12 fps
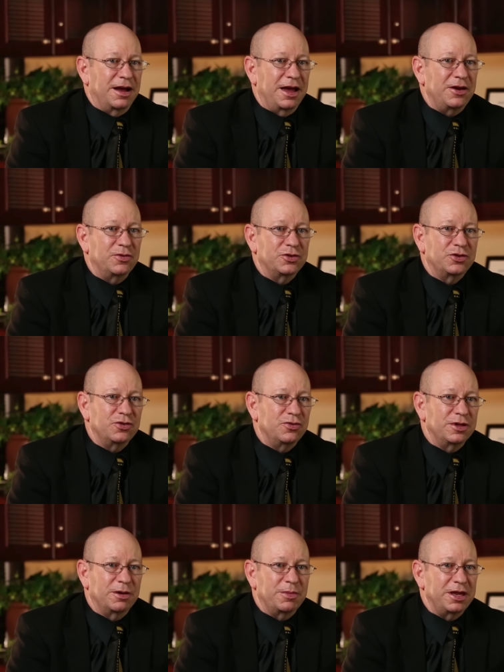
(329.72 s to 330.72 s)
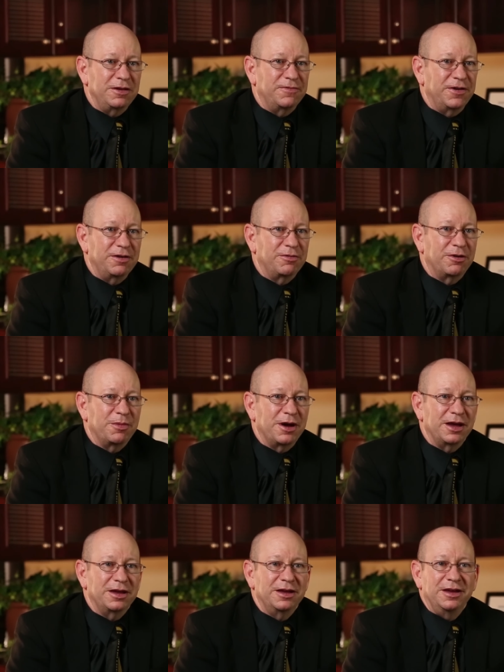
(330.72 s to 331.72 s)
I don't do them any favor
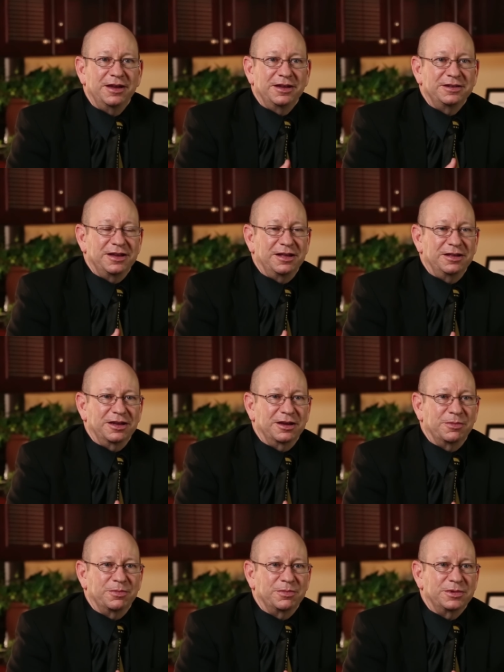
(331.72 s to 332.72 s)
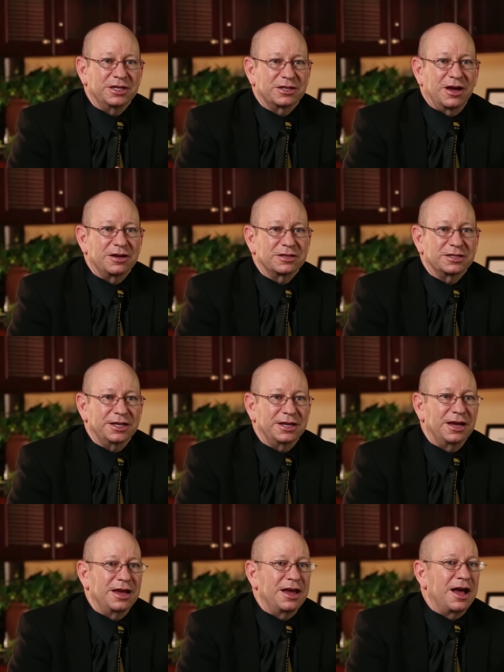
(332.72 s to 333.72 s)
by telling them
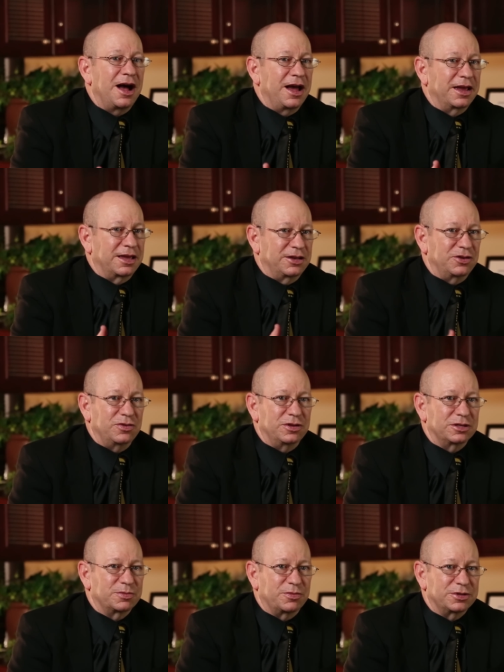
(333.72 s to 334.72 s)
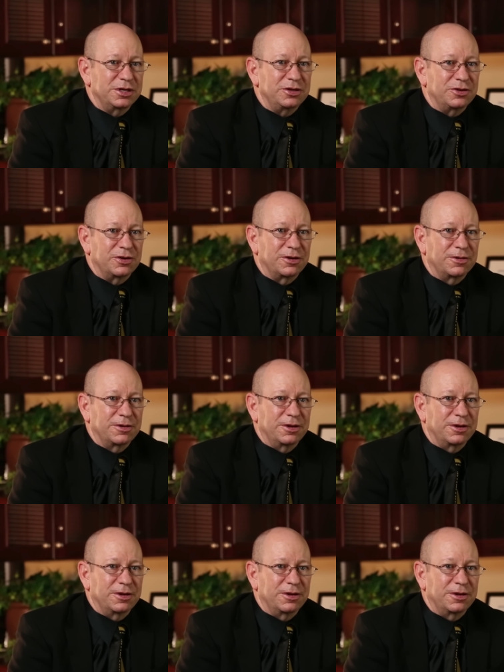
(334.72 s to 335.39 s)
dishonestly, I can do this procedure.